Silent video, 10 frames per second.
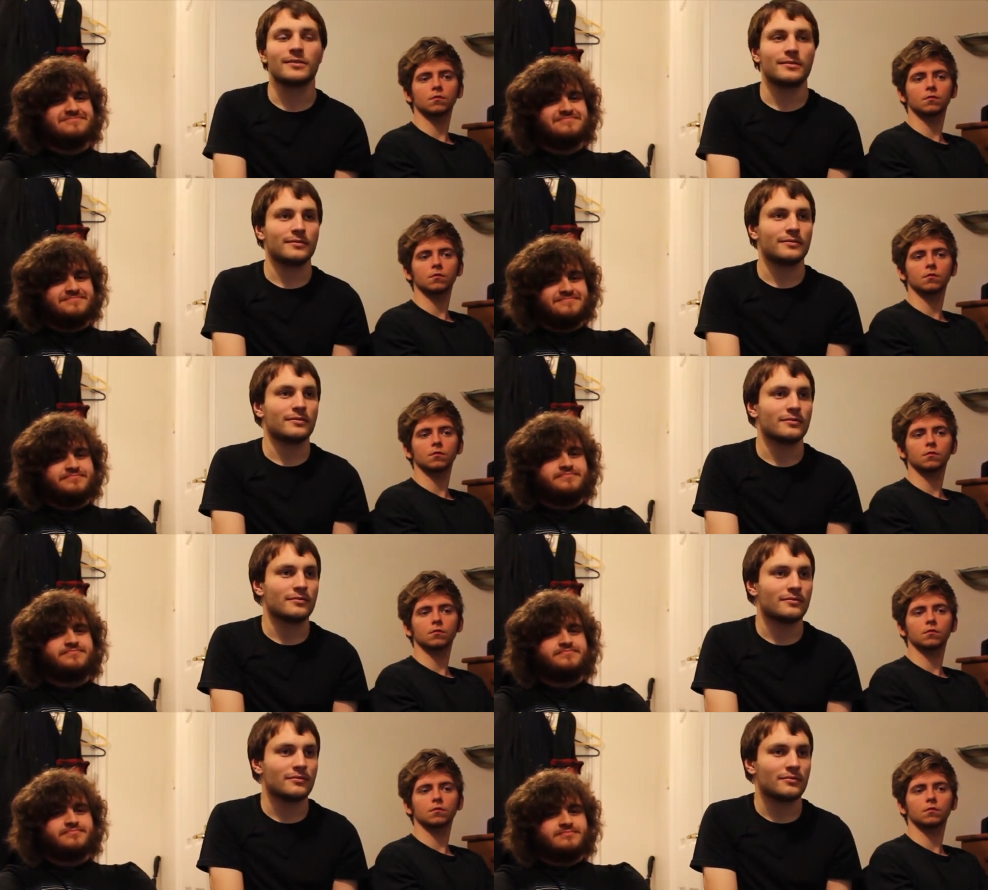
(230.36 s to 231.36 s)

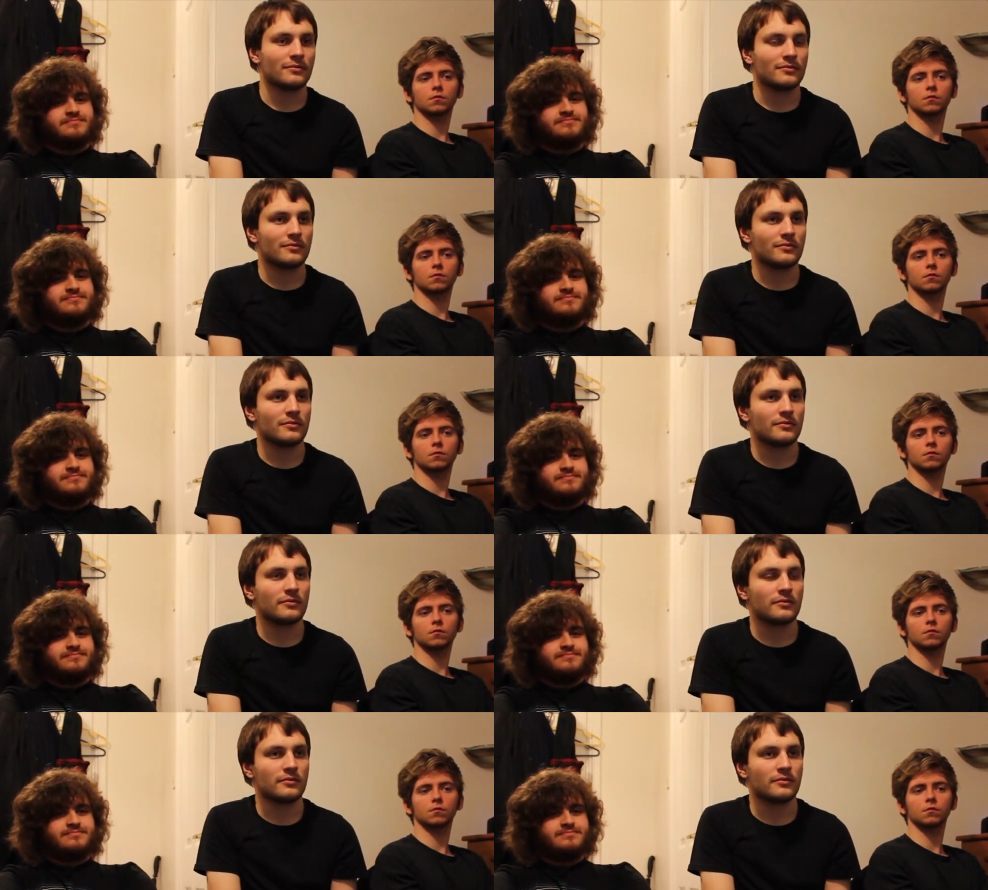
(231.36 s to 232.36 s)

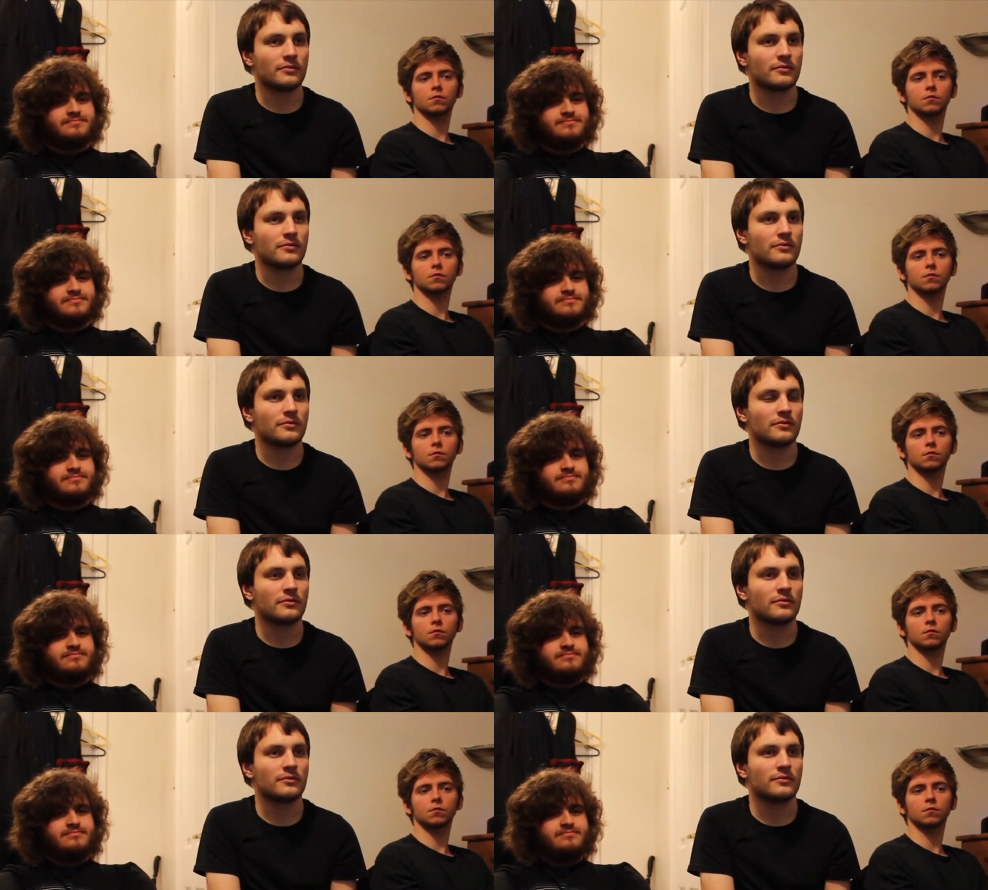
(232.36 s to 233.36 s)

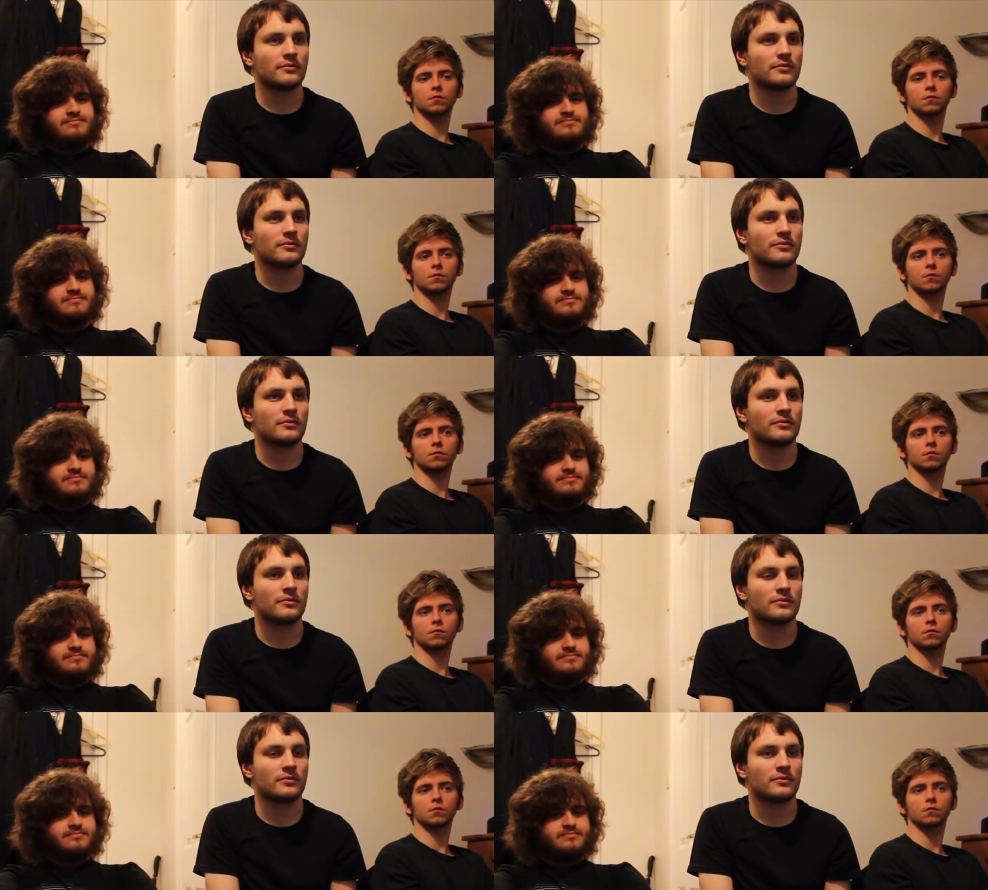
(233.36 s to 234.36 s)

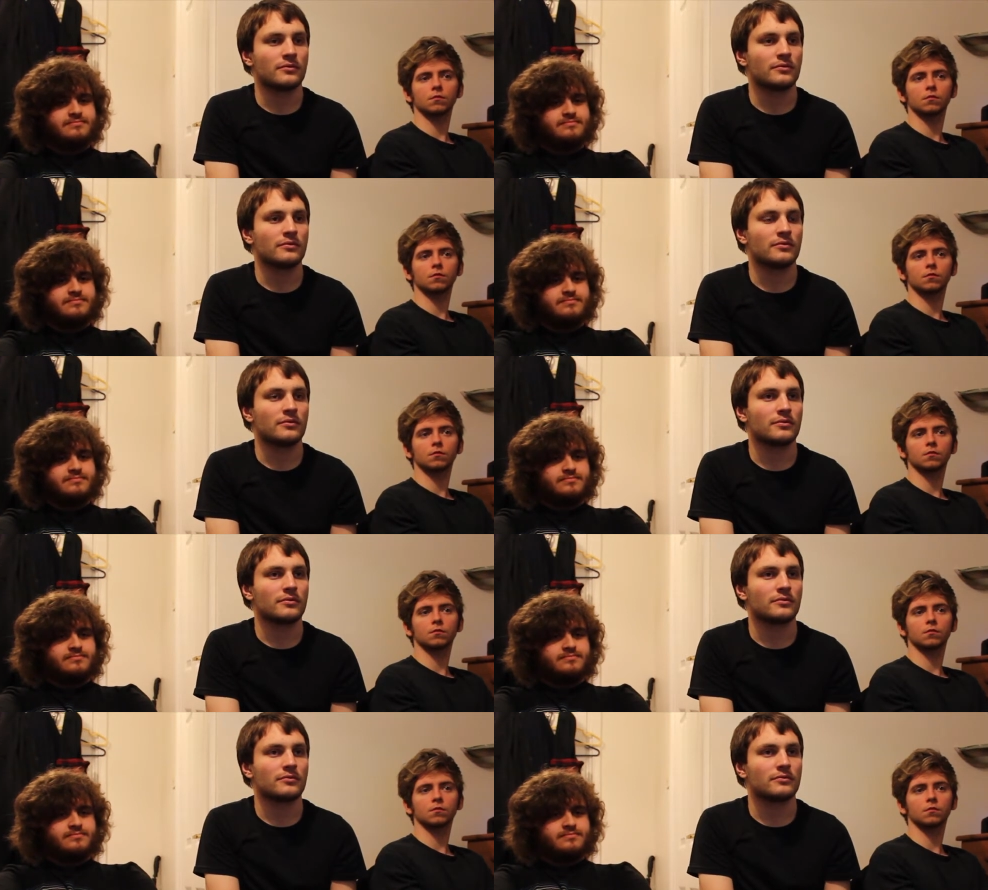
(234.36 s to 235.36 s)

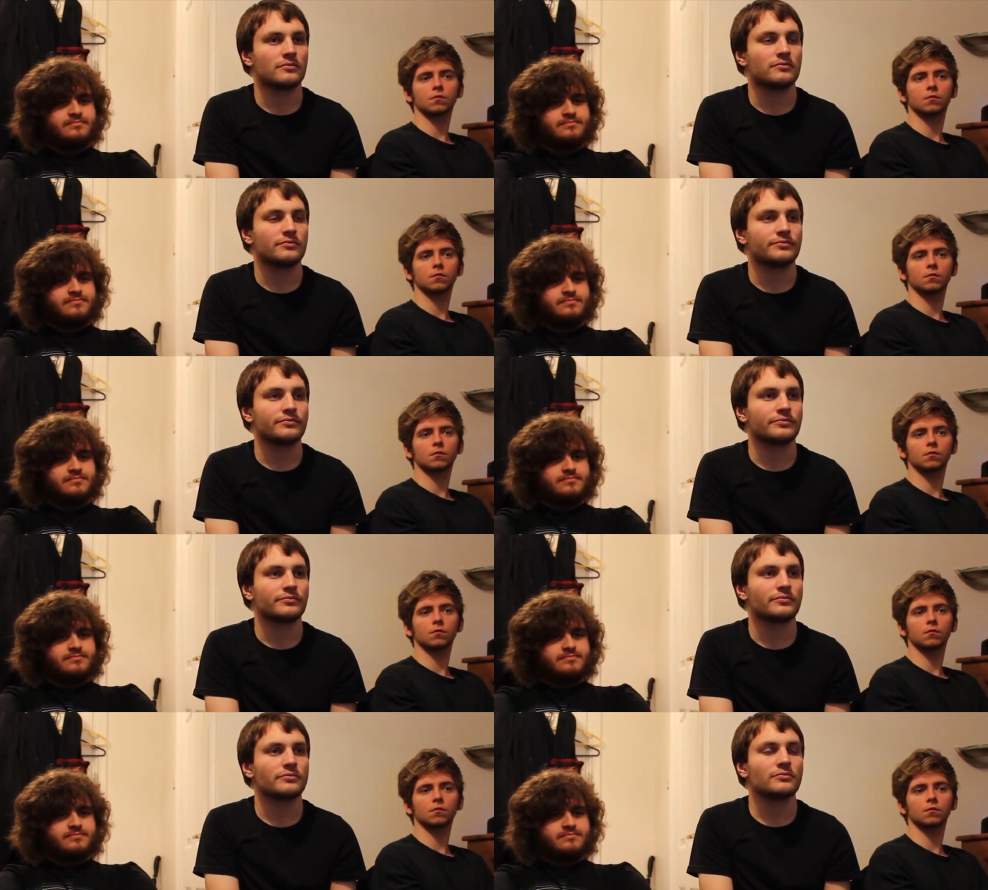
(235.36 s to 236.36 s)

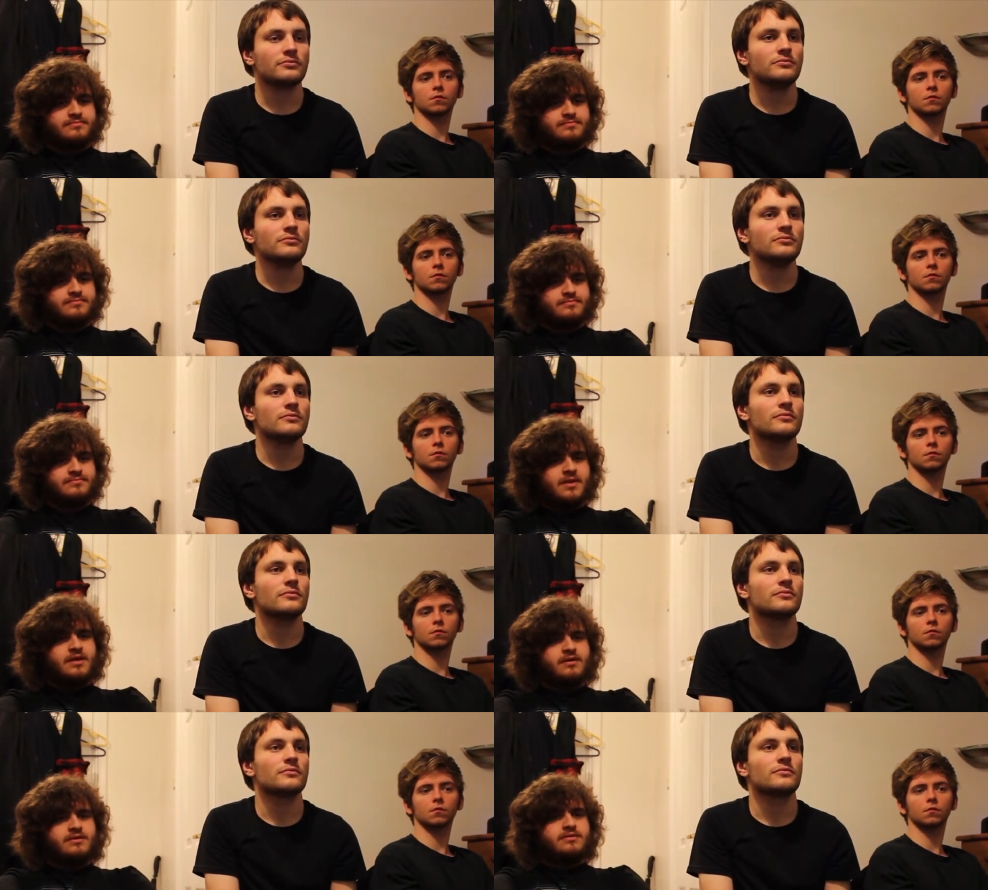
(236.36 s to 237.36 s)

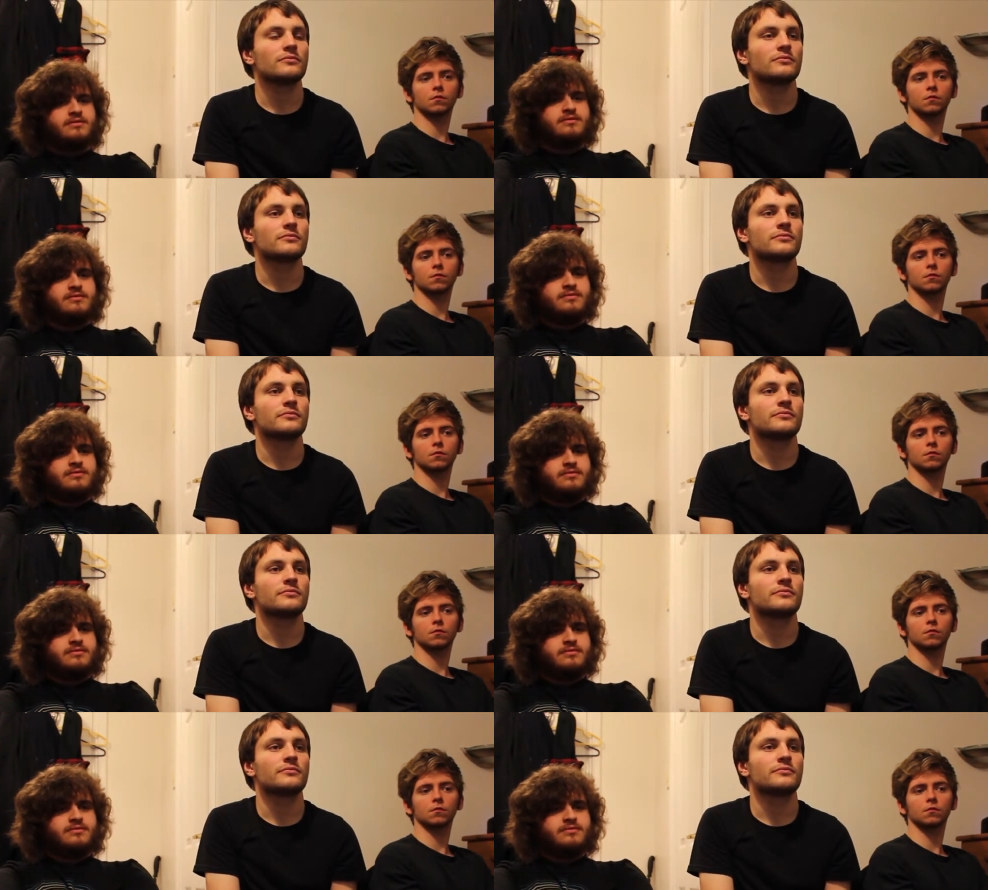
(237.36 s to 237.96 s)
No one is speaking in this clip.